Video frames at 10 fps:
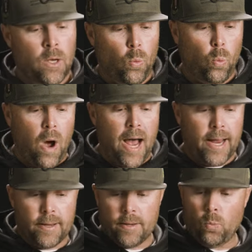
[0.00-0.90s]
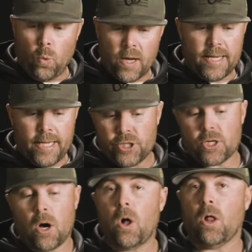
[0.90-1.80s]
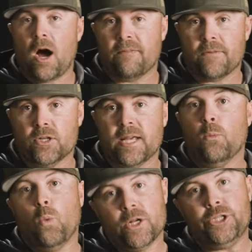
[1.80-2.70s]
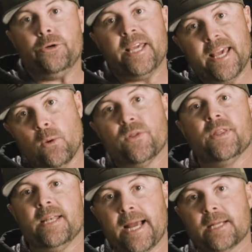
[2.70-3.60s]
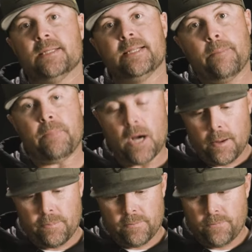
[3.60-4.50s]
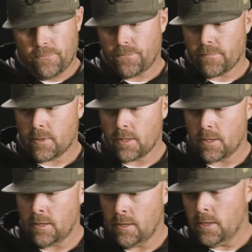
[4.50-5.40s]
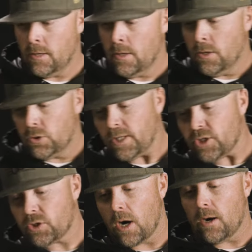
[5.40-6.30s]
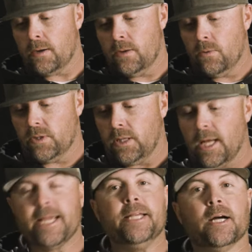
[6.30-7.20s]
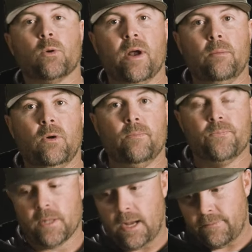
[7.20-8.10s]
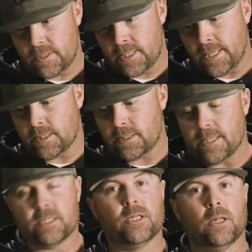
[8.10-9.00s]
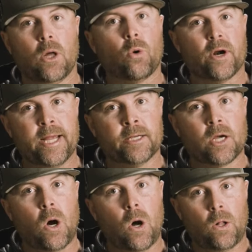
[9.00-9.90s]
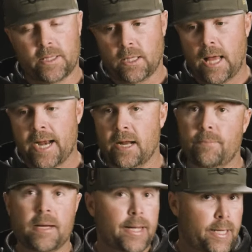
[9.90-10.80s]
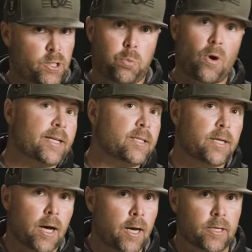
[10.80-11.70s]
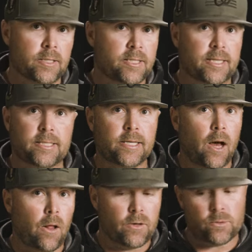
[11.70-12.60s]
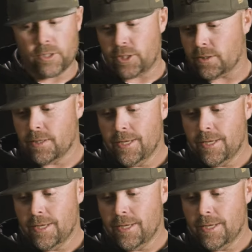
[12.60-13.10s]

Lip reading: what each call offers and what you get with the next step up. So let's start with the Lucky Duck Rebel. Obviously, it's the lower end call in the lineup. It's priced at $160, which is